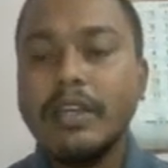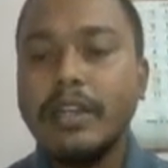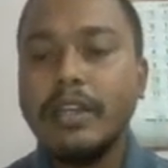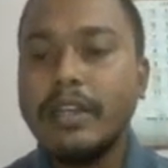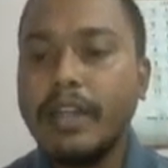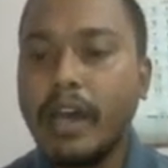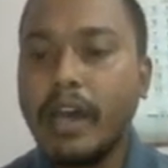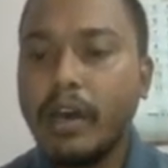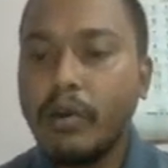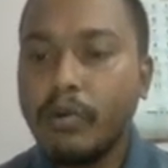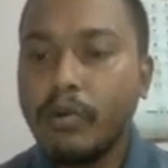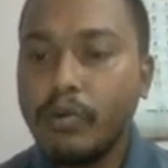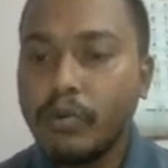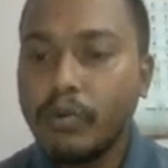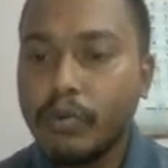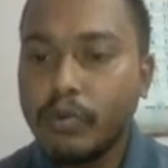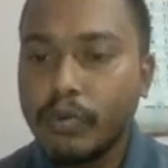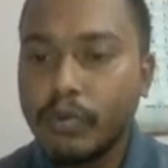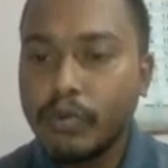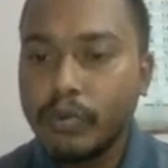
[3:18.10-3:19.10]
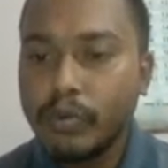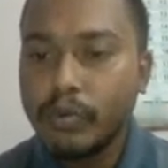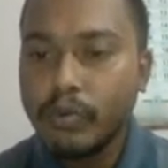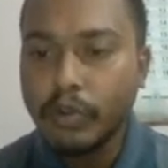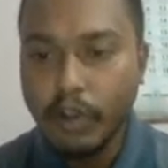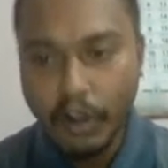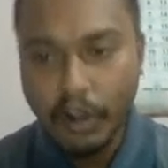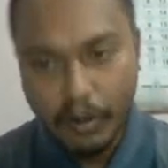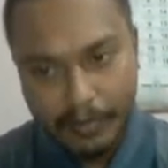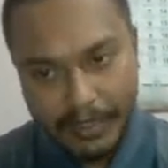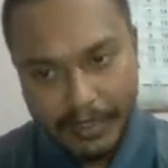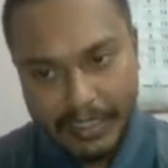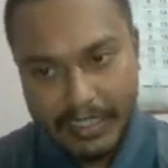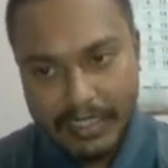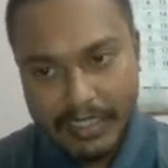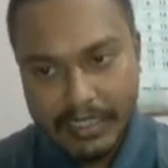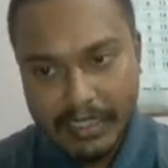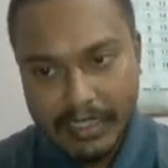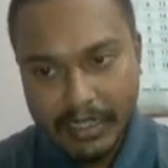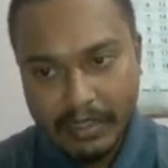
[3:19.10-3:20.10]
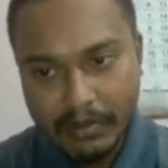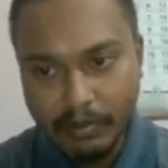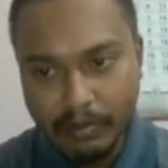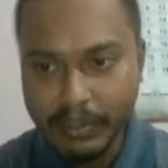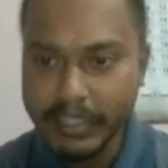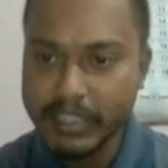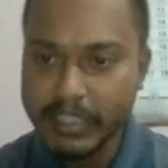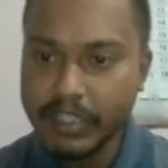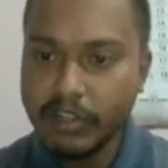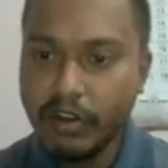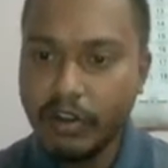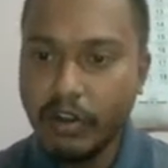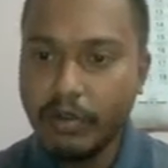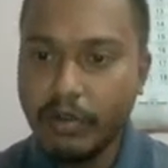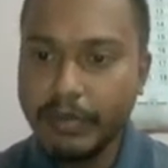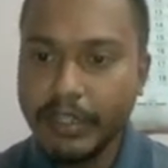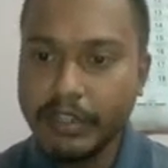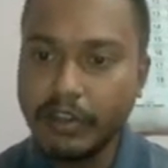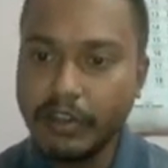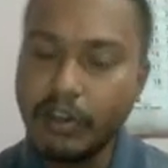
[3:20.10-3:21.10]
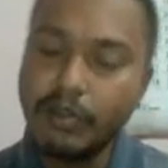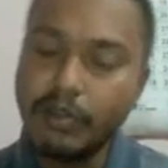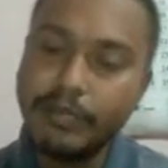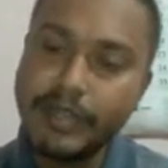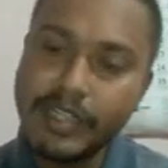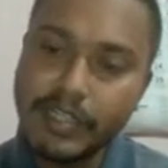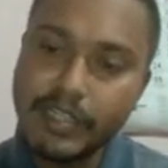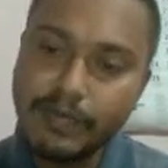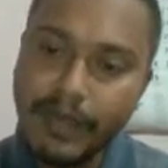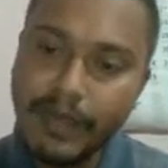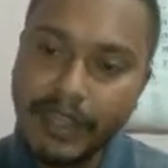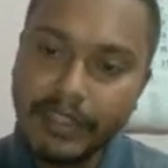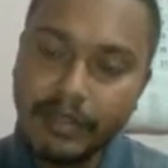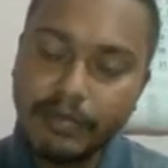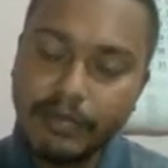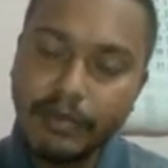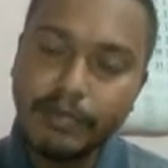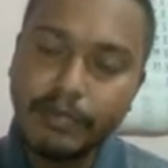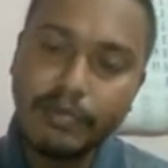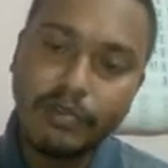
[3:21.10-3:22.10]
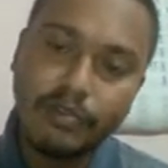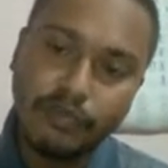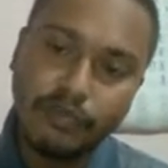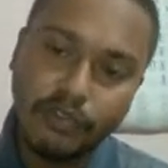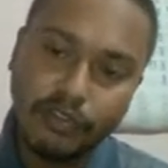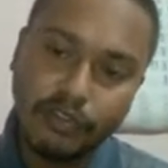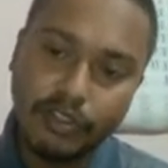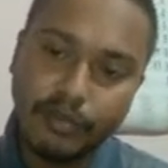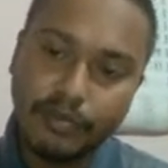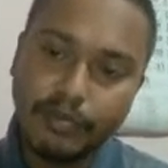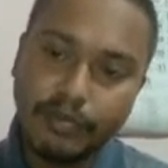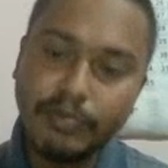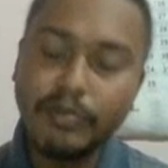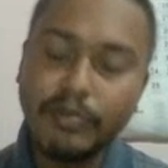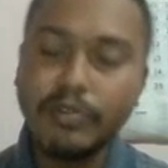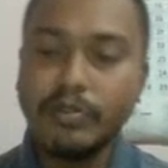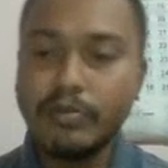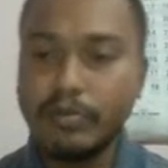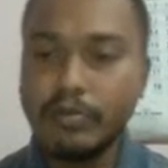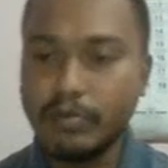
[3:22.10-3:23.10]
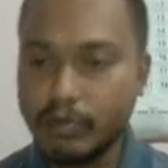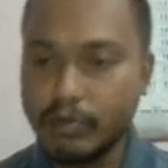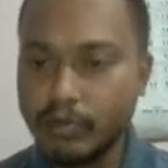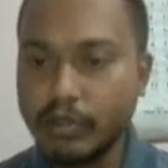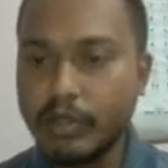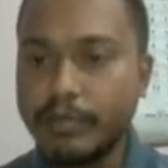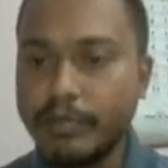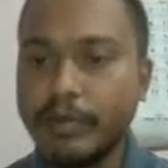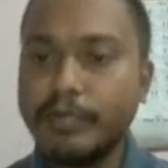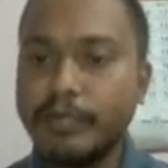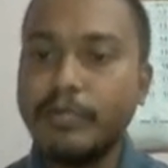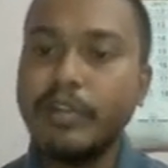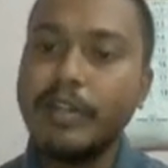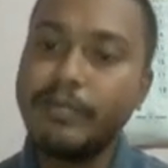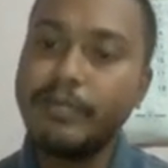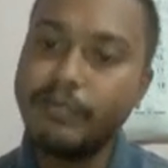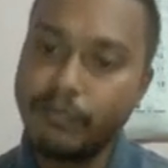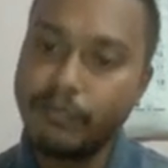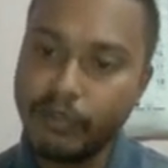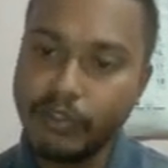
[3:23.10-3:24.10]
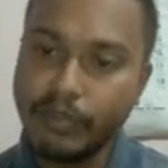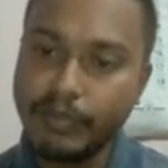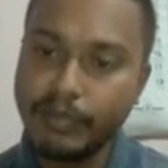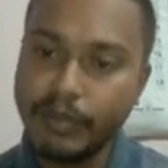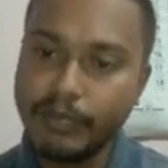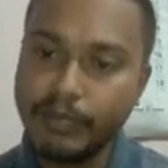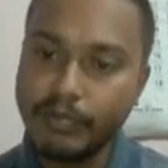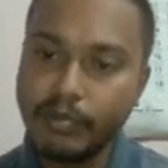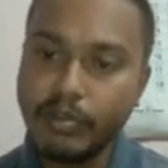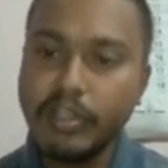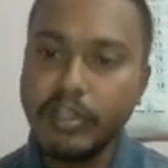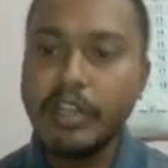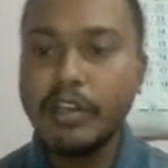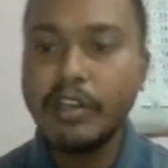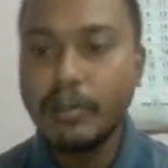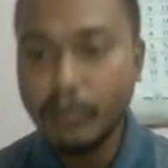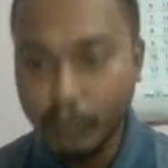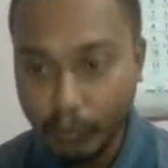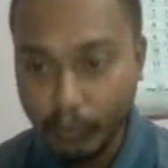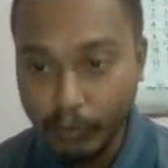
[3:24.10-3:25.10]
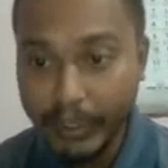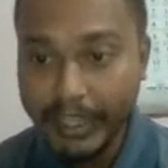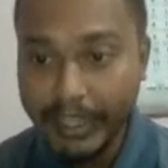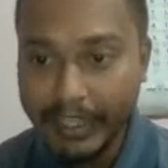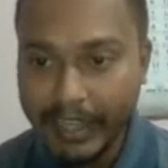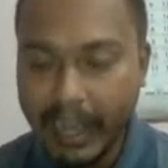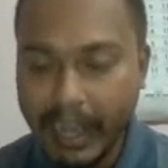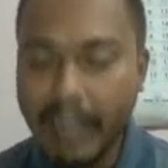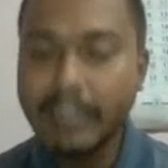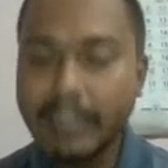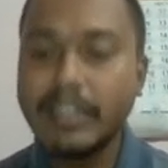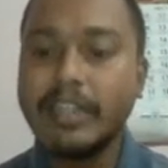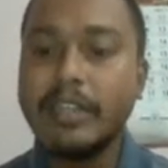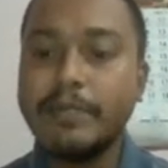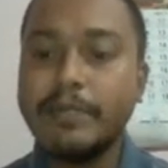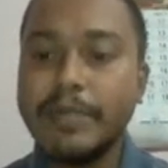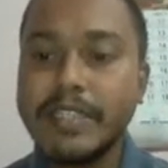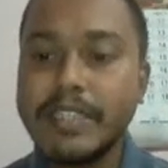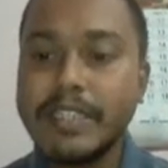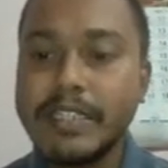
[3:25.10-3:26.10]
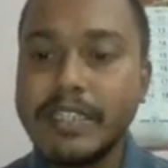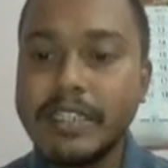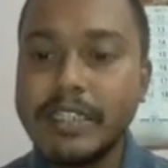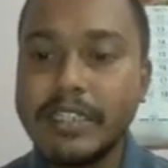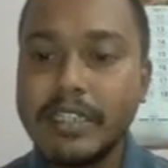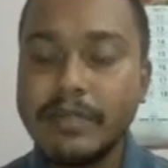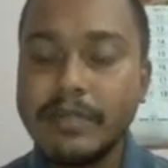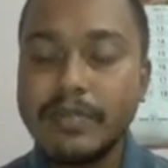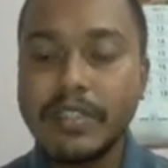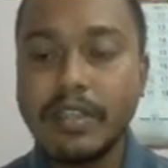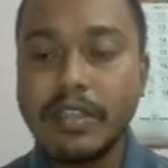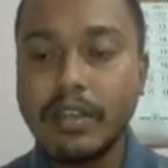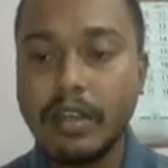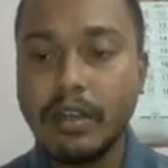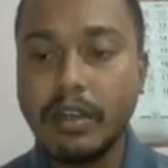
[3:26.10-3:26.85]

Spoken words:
Now, government is there. What is a government? Government is by the people, for the people, to the people, and for the people. We are the representatives,